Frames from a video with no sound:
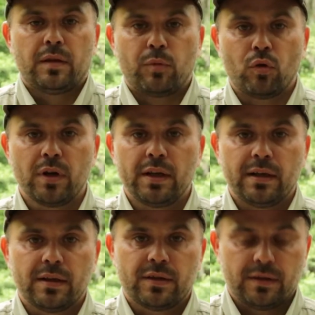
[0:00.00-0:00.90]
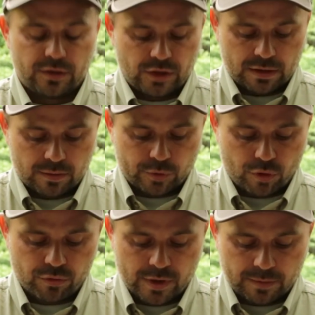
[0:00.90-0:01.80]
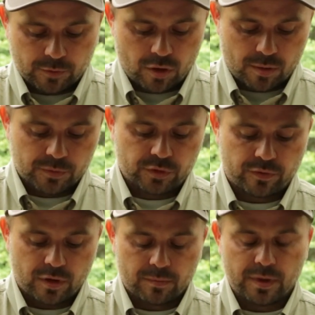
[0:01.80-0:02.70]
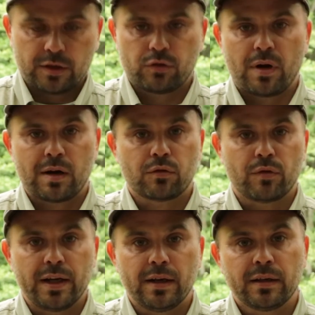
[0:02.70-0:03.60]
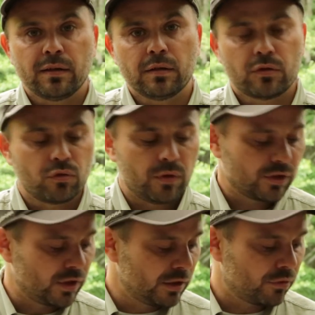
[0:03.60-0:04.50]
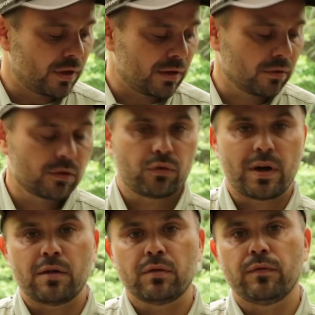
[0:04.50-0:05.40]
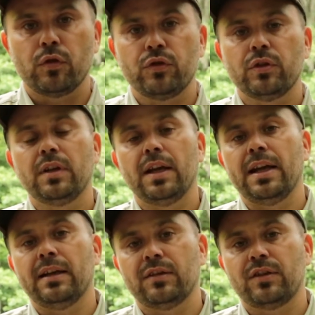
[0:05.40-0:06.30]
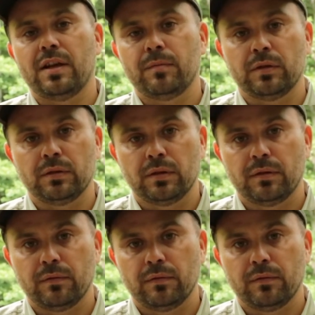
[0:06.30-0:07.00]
The pulley leaders in the Scierra program comes from a trout grayling to a sea trout version and a salmon